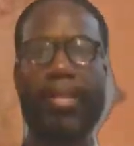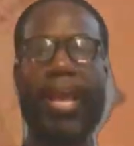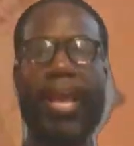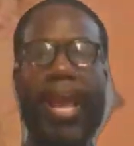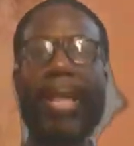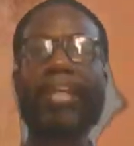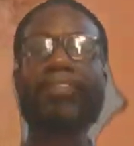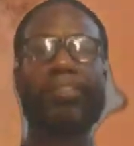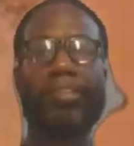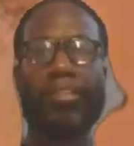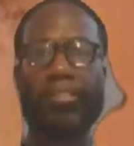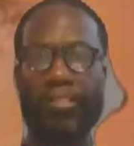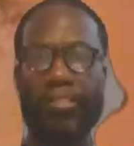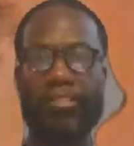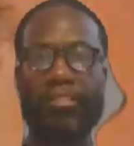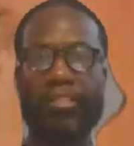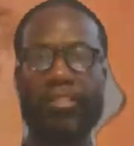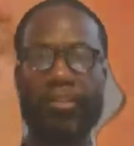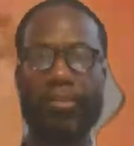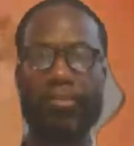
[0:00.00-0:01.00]
actually
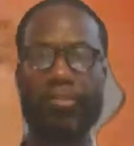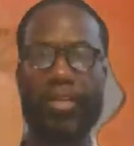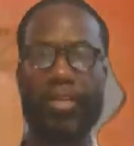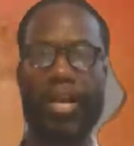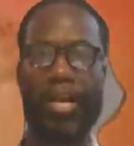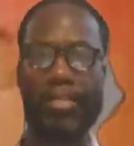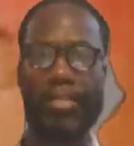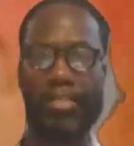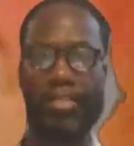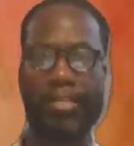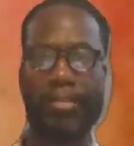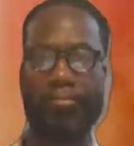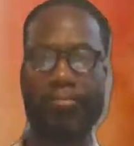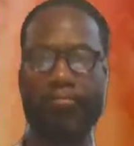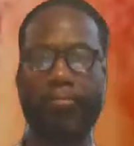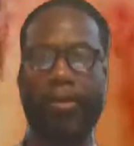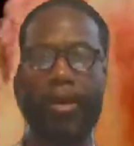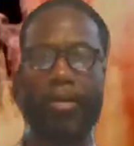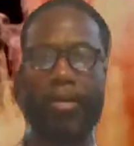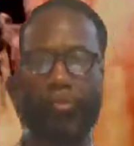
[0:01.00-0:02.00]
understood those content
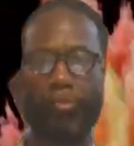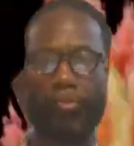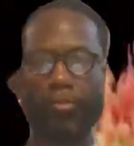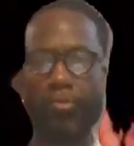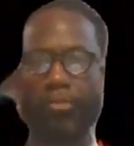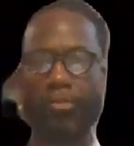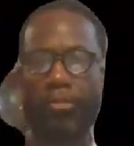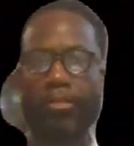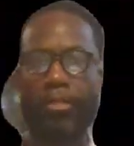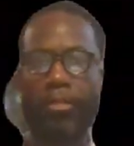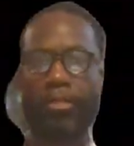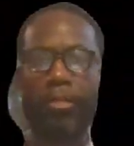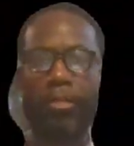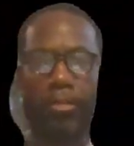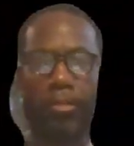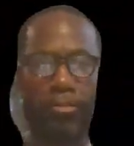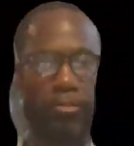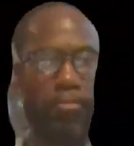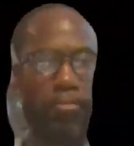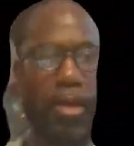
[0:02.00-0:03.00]
modules
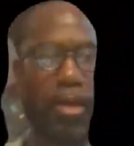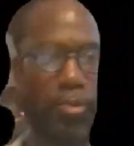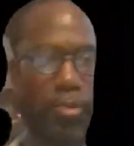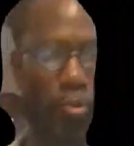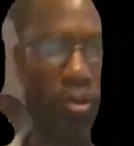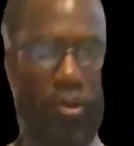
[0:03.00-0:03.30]
of the module